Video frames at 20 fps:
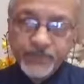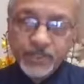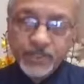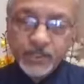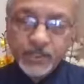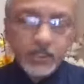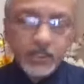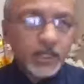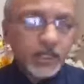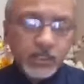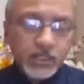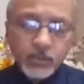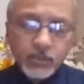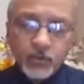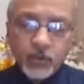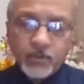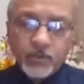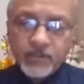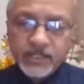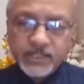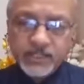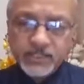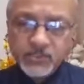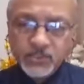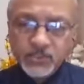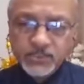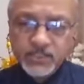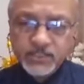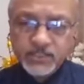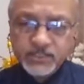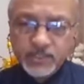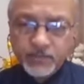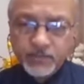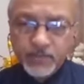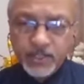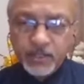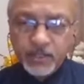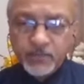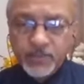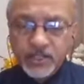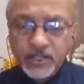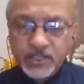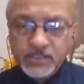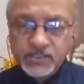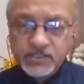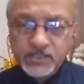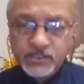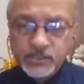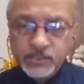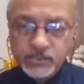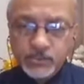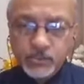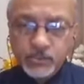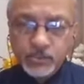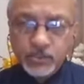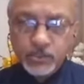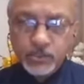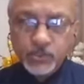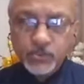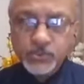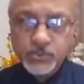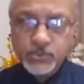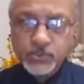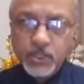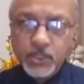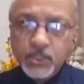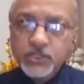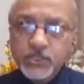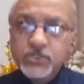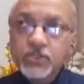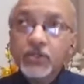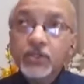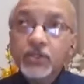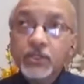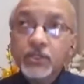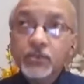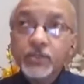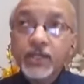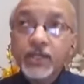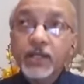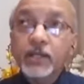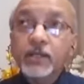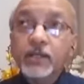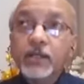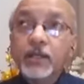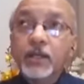Okay. Normally a success apparatus is used, so you can